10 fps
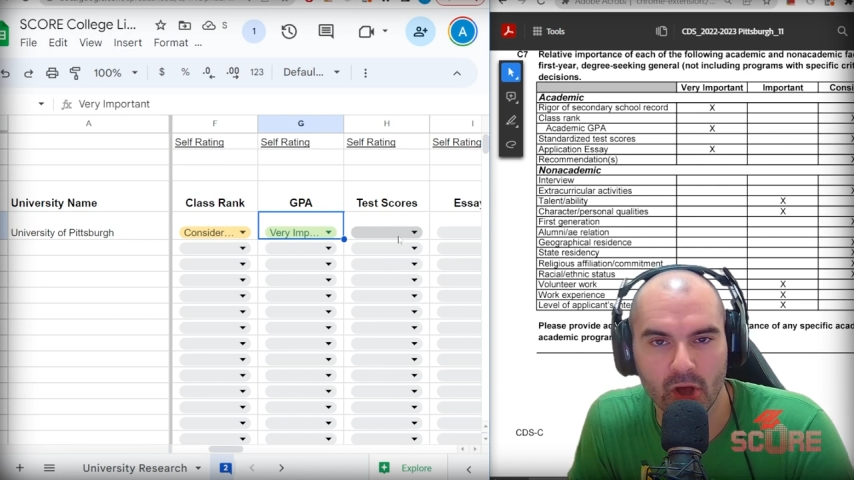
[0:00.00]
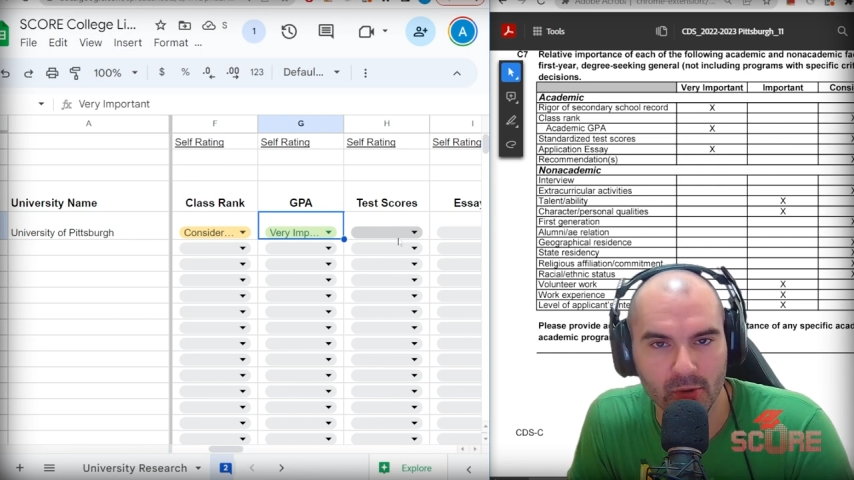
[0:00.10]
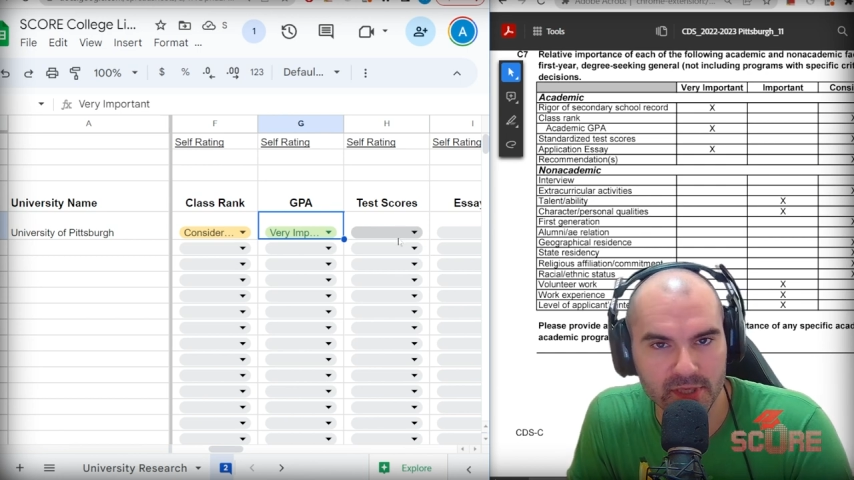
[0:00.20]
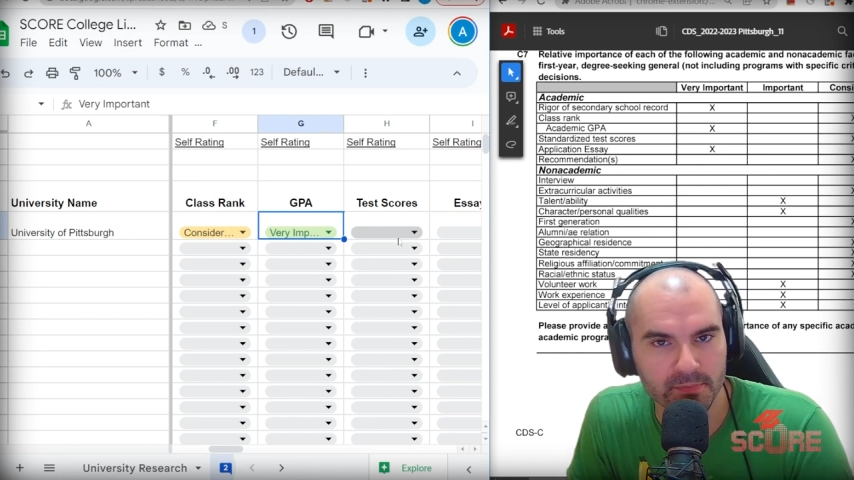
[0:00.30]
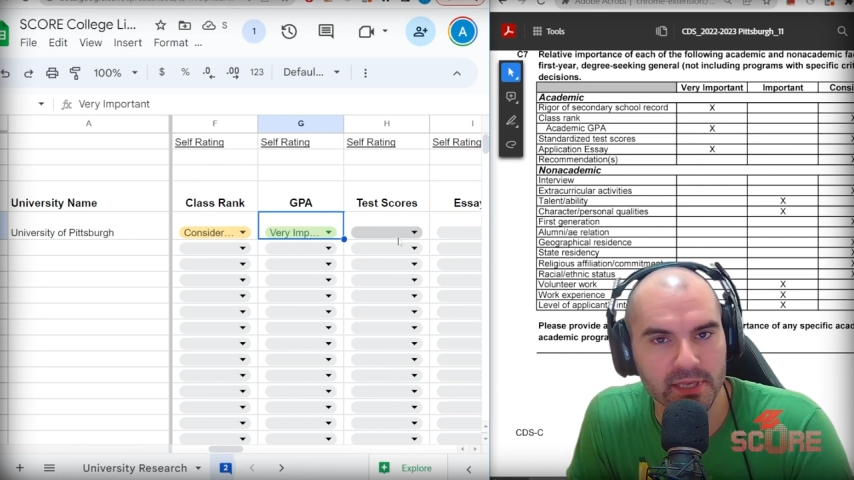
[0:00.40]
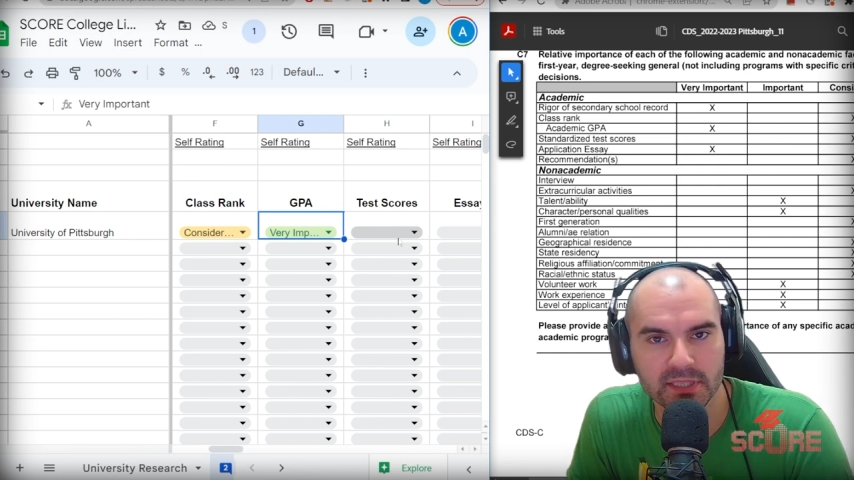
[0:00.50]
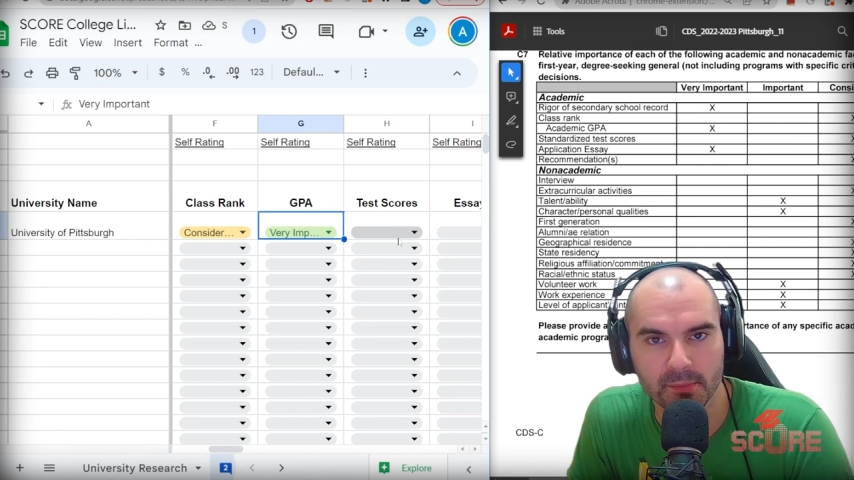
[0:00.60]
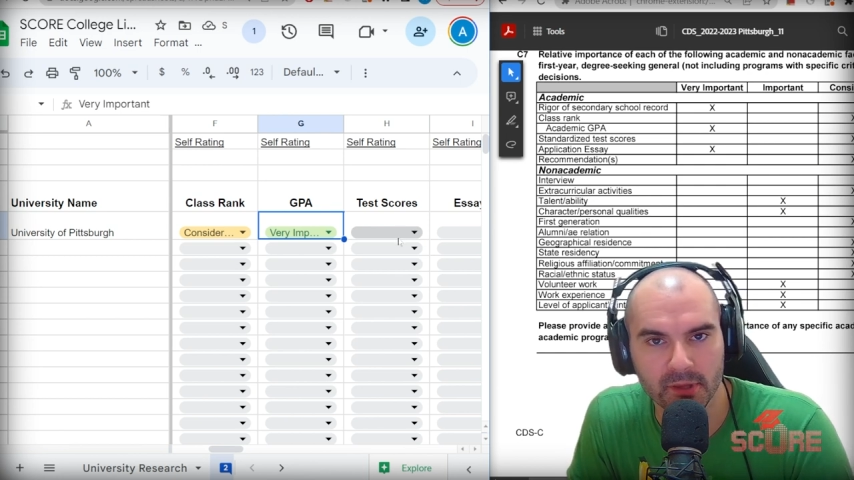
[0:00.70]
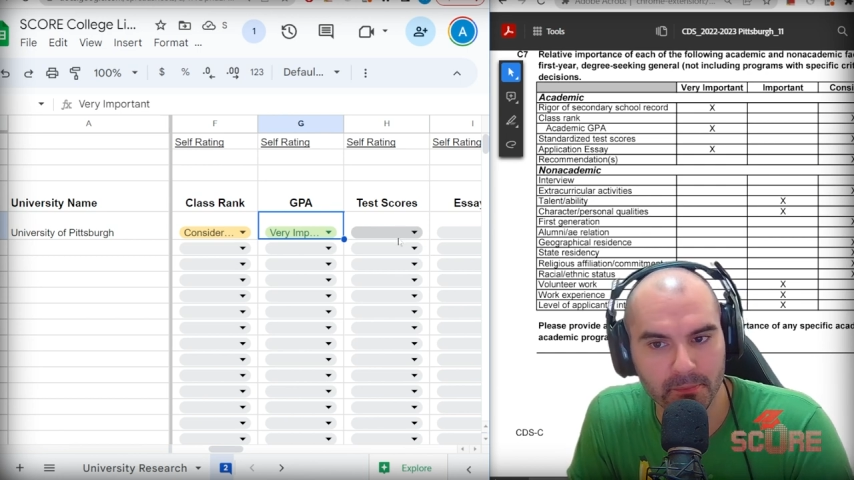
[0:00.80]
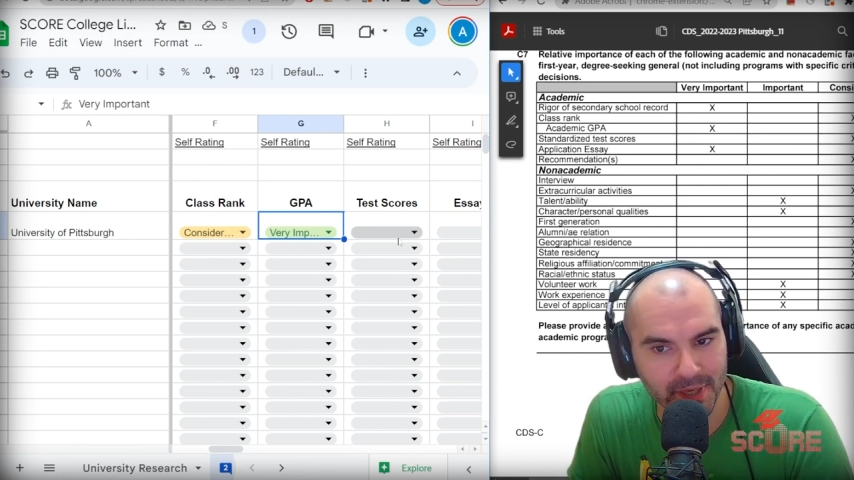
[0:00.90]
always be
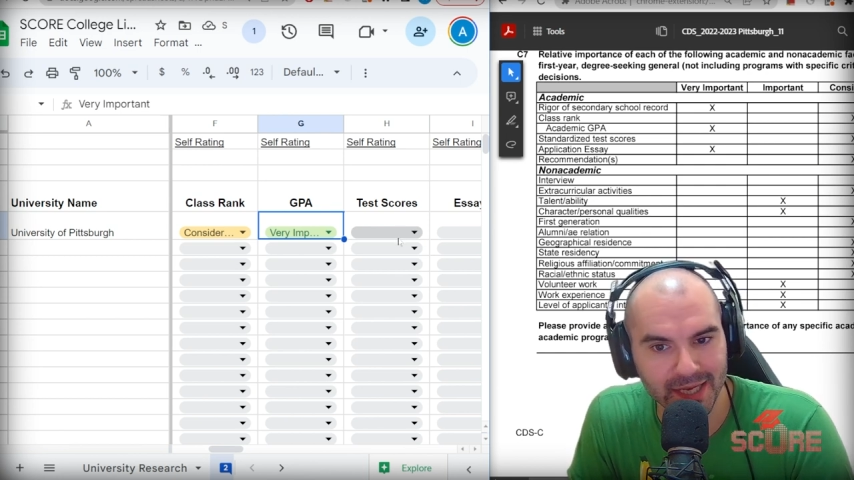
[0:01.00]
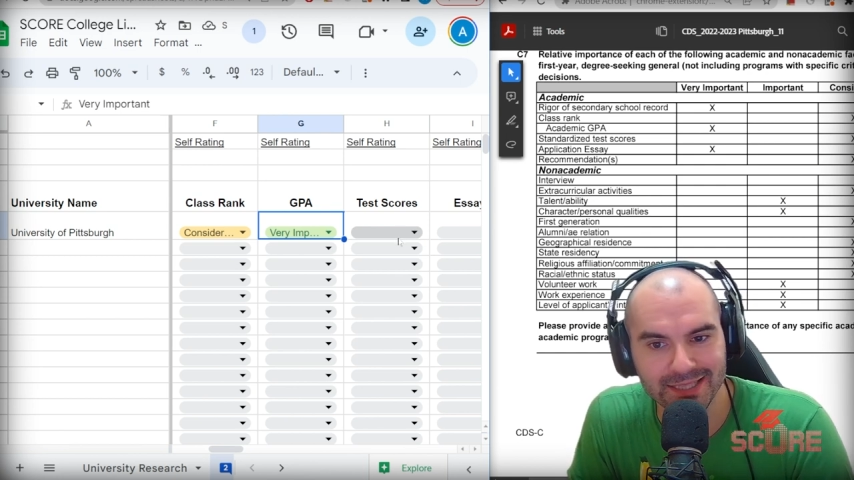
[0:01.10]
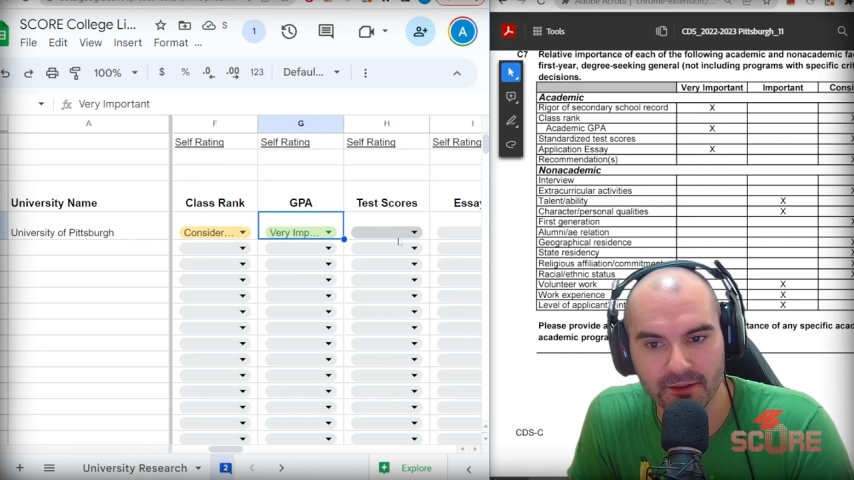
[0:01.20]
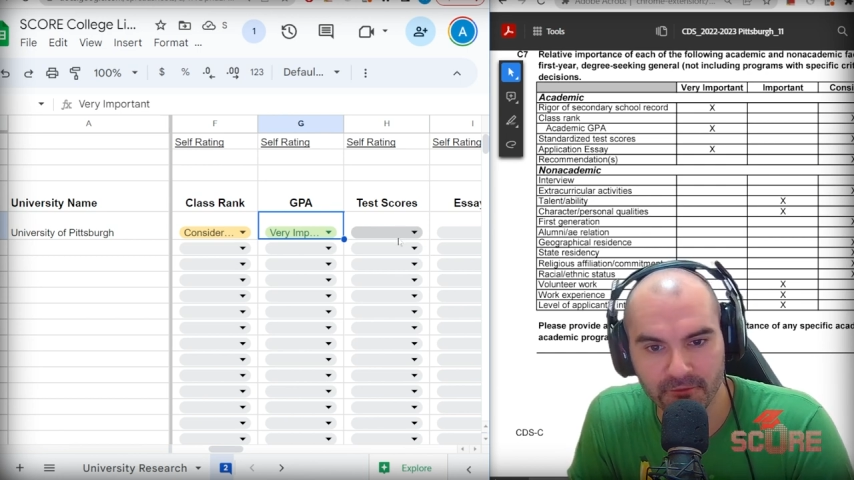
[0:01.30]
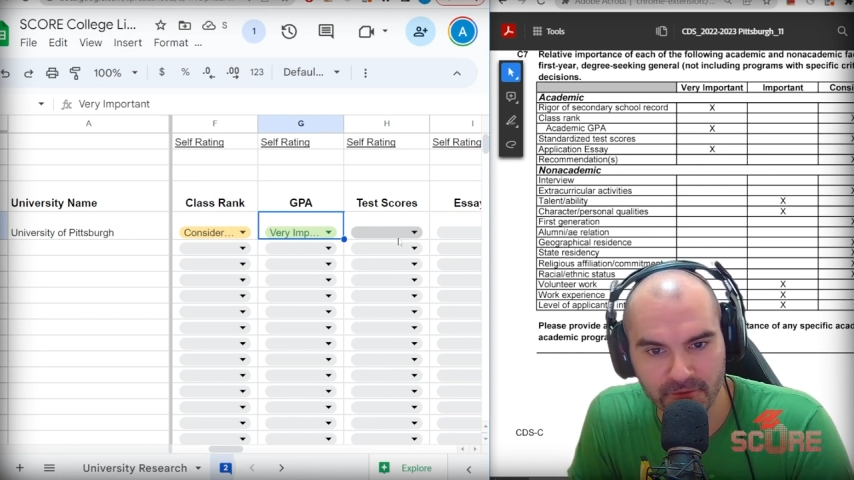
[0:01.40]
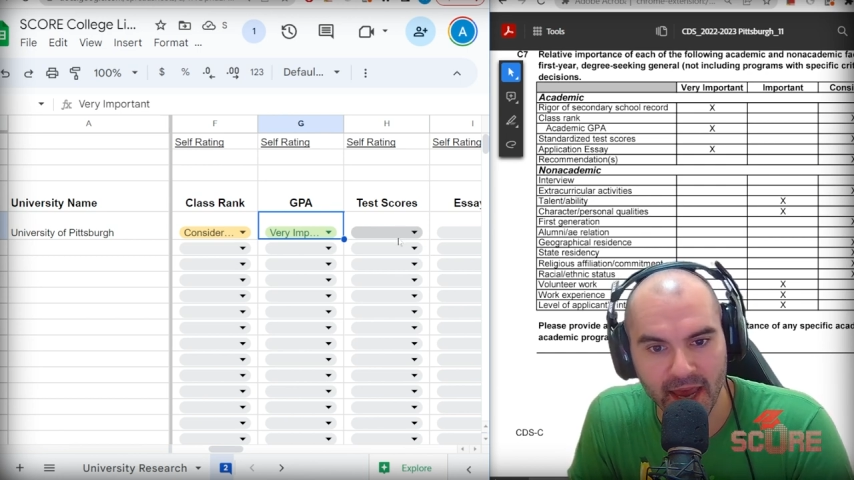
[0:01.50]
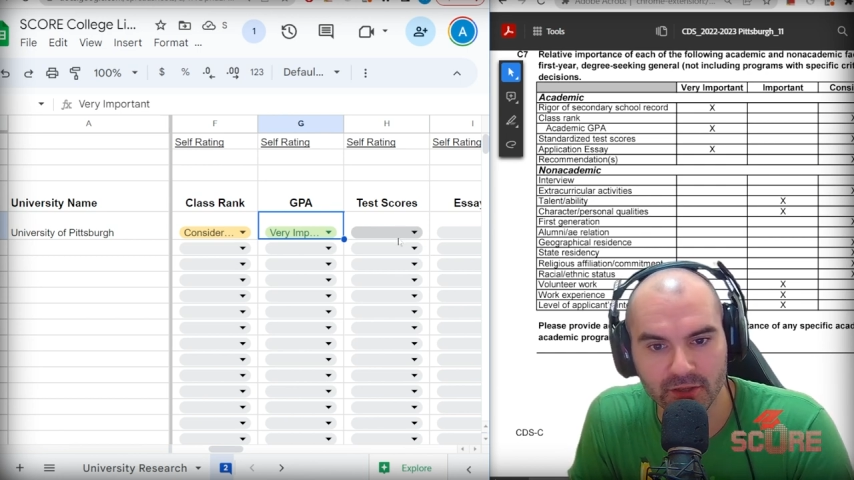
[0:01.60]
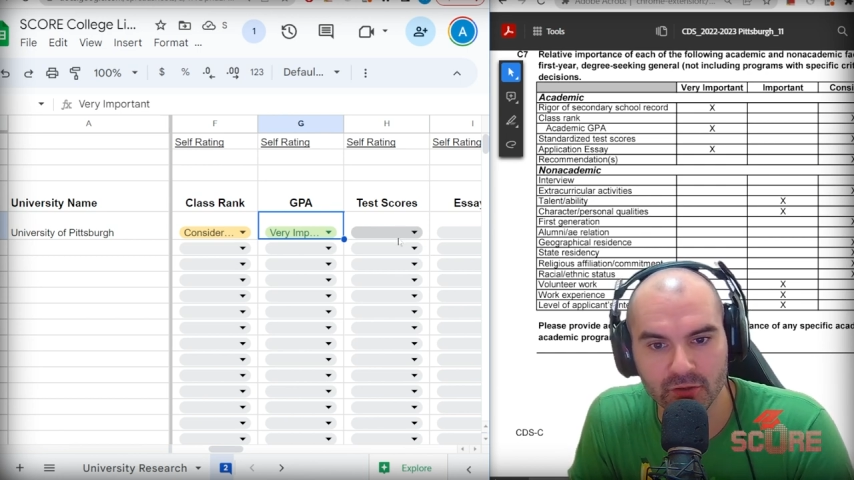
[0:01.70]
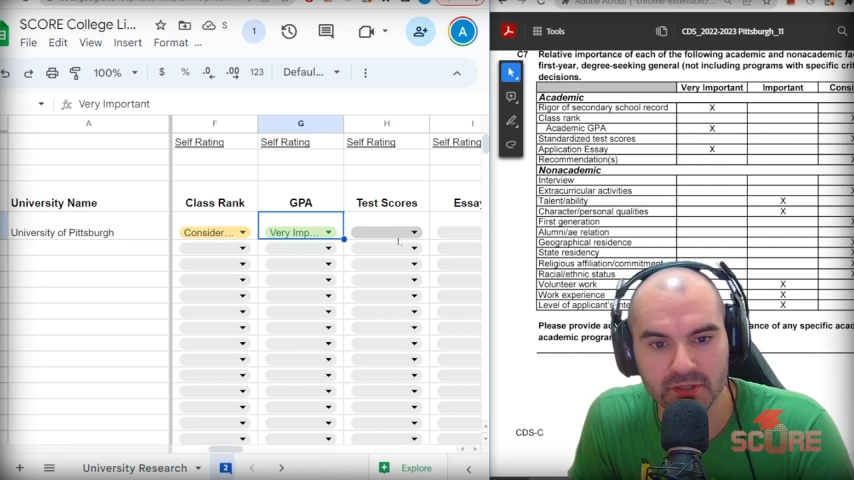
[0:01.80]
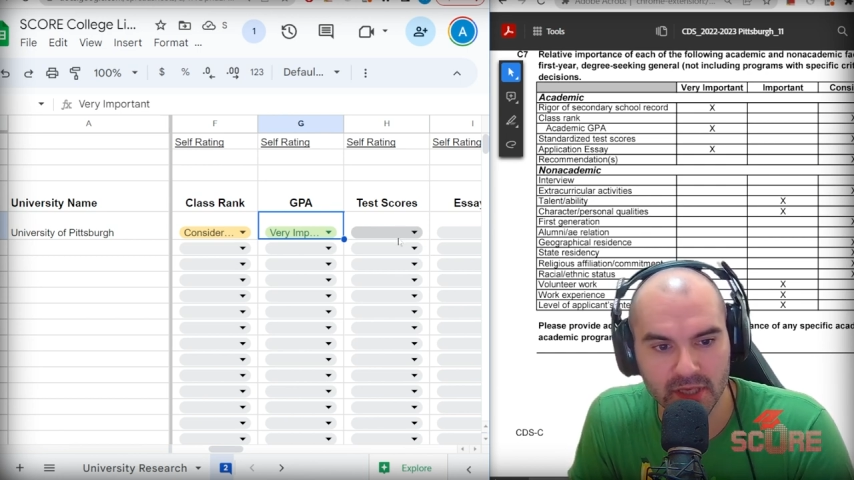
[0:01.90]
some of the biggest
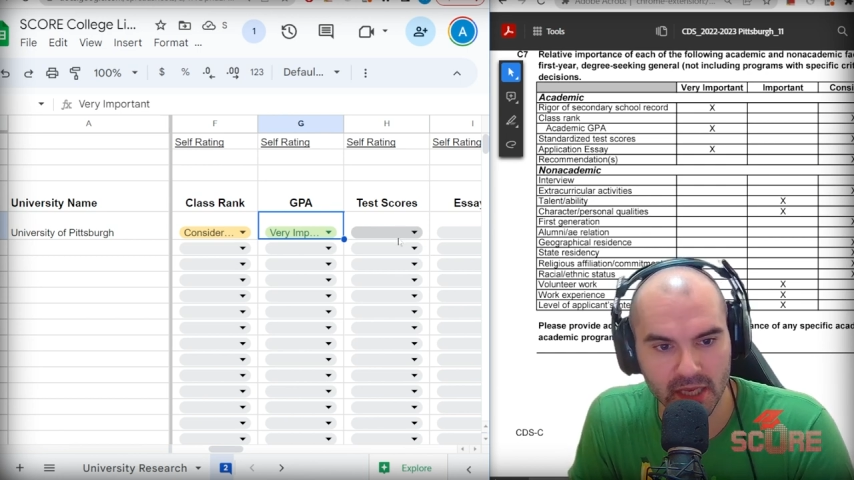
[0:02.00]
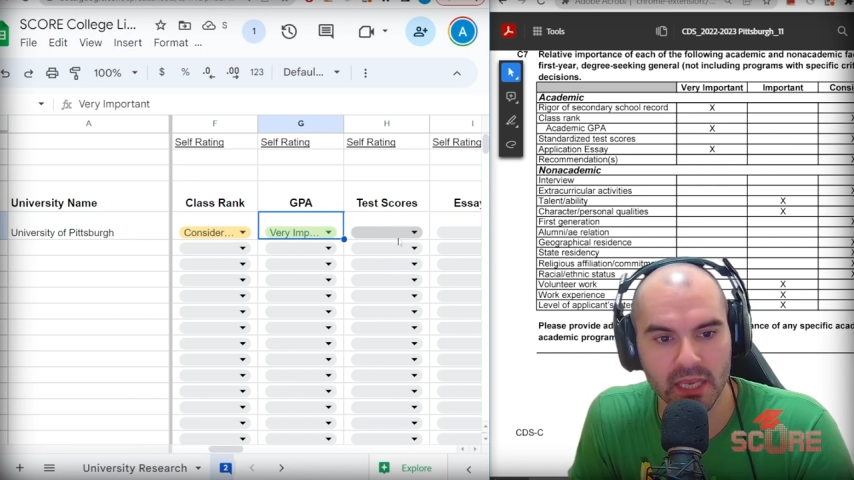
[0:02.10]
factors